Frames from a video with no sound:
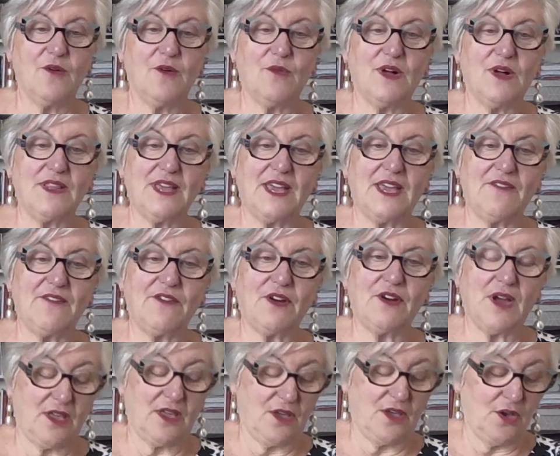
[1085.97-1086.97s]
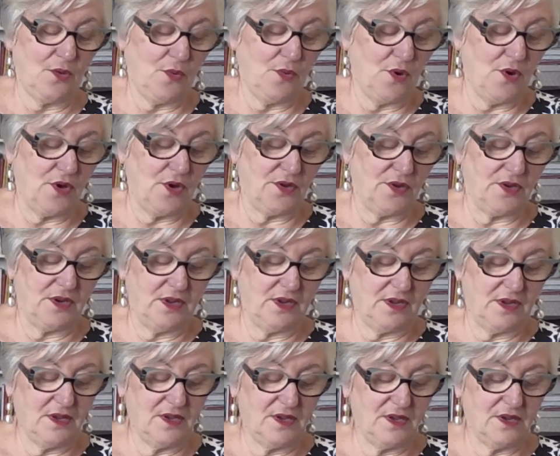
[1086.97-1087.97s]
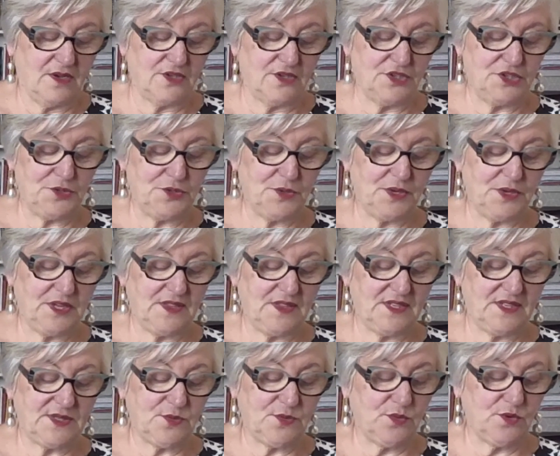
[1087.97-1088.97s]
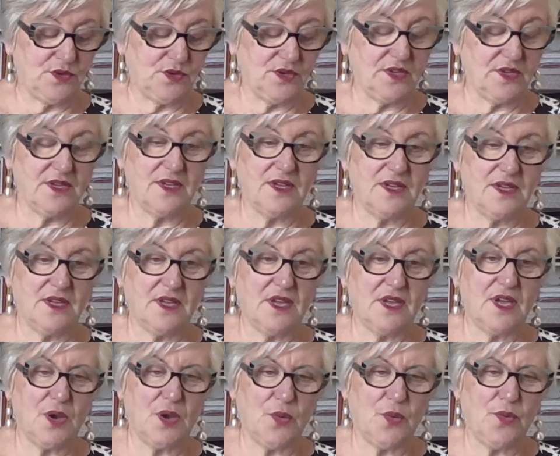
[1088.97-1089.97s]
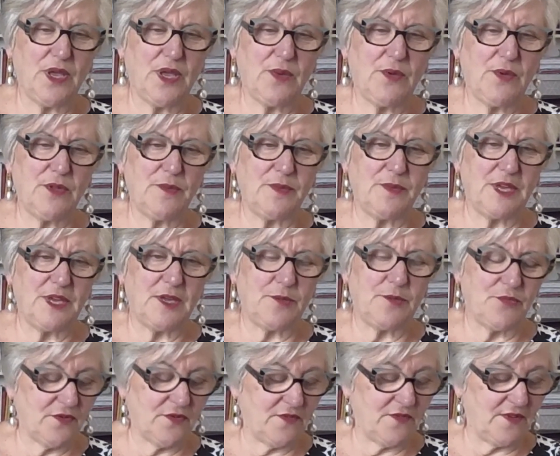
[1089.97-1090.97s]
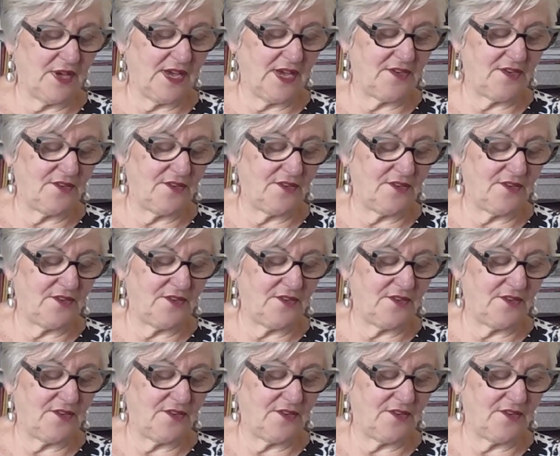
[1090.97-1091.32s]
While ever I go on doing this work, we will be provided